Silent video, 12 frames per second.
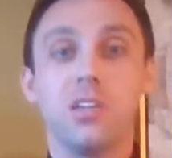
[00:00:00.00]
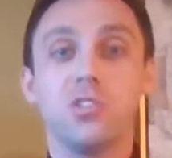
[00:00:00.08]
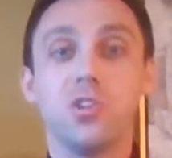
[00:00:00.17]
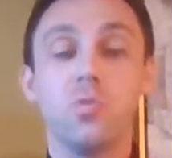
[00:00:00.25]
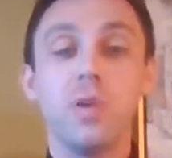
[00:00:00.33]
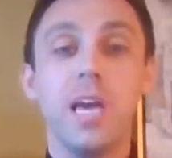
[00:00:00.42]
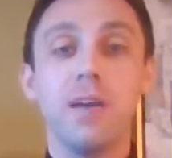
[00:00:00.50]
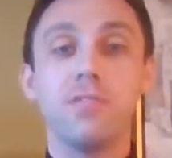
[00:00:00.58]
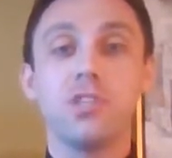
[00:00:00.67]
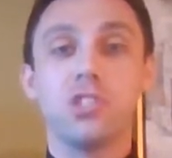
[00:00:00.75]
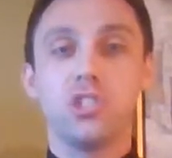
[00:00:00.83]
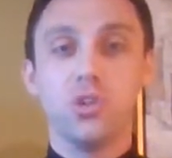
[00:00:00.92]
So we
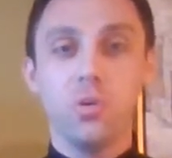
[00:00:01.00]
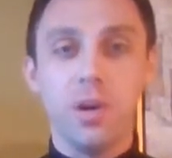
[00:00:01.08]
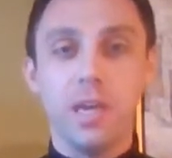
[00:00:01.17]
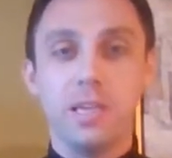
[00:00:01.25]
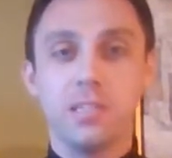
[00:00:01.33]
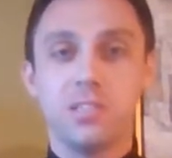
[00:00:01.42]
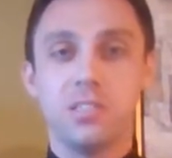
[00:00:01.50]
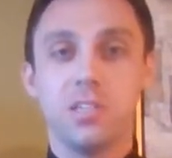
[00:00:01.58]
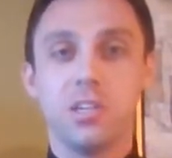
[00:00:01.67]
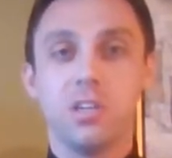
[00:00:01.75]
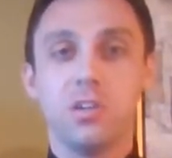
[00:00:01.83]
have the choice